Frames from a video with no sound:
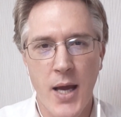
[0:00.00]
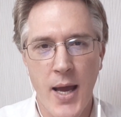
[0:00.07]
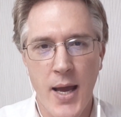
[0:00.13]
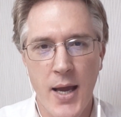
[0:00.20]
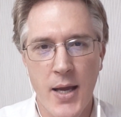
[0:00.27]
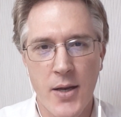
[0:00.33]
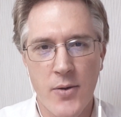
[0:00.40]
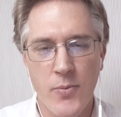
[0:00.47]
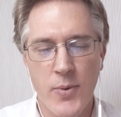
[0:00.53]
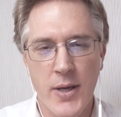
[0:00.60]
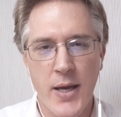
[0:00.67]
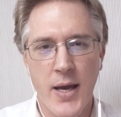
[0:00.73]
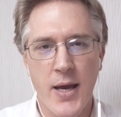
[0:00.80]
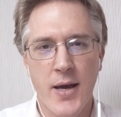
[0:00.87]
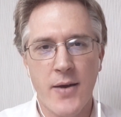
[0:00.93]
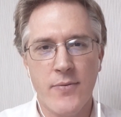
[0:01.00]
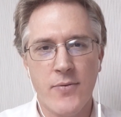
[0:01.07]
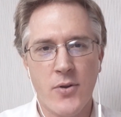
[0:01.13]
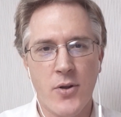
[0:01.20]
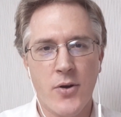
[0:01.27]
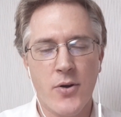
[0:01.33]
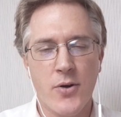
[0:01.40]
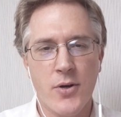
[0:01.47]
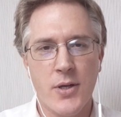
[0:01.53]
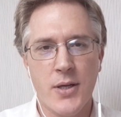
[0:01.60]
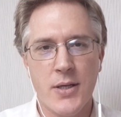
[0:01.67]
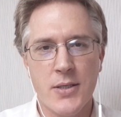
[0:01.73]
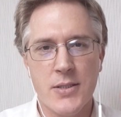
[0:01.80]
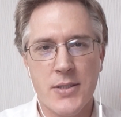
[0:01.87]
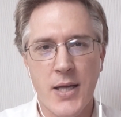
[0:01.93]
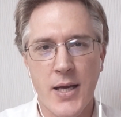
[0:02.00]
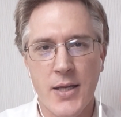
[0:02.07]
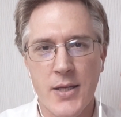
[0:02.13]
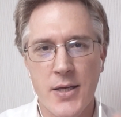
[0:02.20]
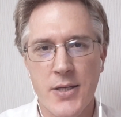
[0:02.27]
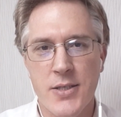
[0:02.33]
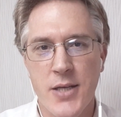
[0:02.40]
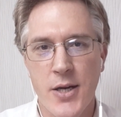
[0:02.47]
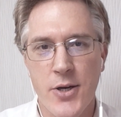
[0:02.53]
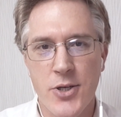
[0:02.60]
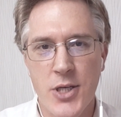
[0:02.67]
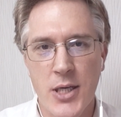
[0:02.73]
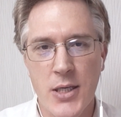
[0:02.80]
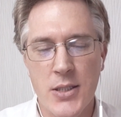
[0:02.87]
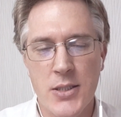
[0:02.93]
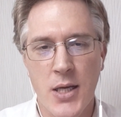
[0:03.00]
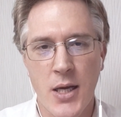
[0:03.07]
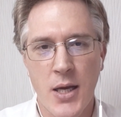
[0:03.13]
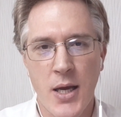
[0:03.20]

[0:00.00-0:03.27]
and we have learned state synergies.